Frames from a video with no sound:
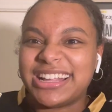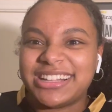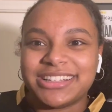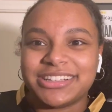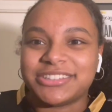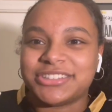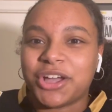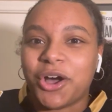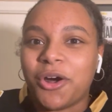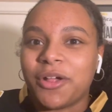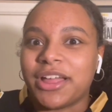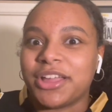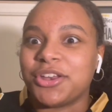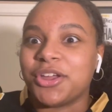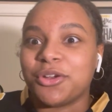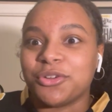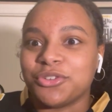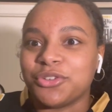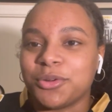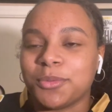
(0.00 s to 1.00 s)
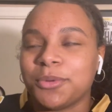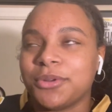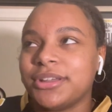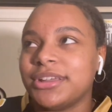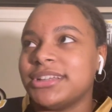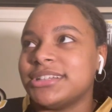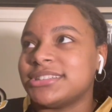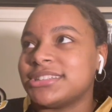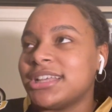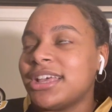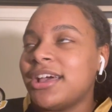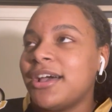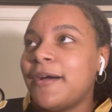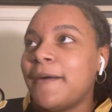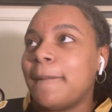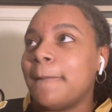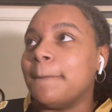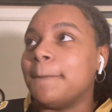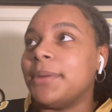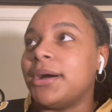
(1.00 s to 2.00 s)
that's all I know, Drew Brees.
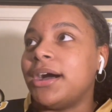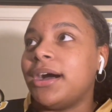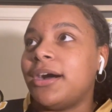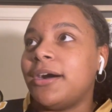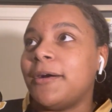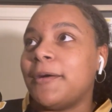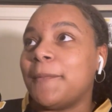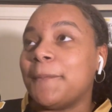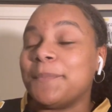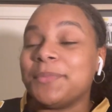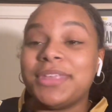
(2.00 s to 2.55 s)
But so